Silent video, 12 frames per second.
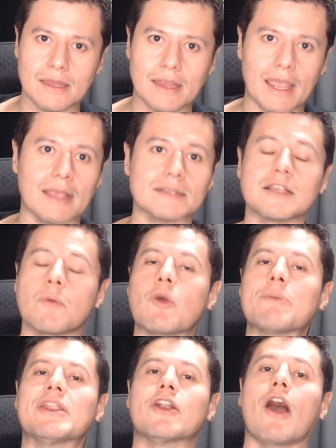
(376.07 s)
Some
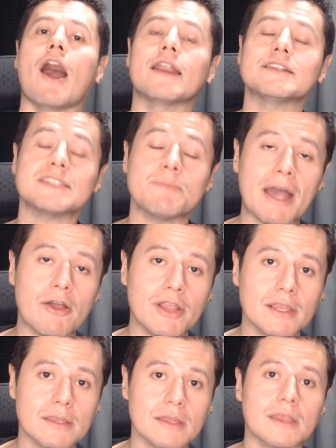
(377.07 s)
women are honest about it,
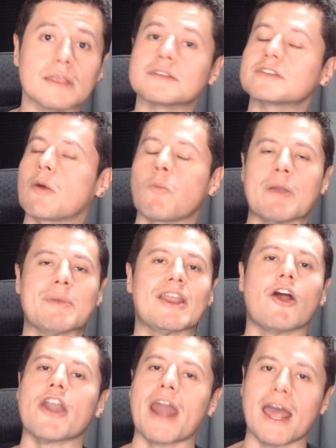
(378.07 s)
some women
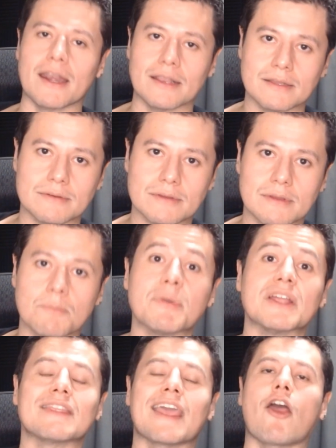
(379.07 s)
are not, but
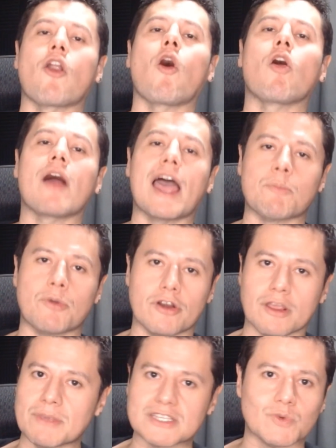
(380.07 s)
they are all
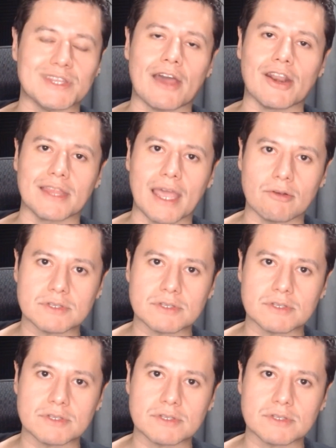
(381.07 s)
hypergamous without a doubt.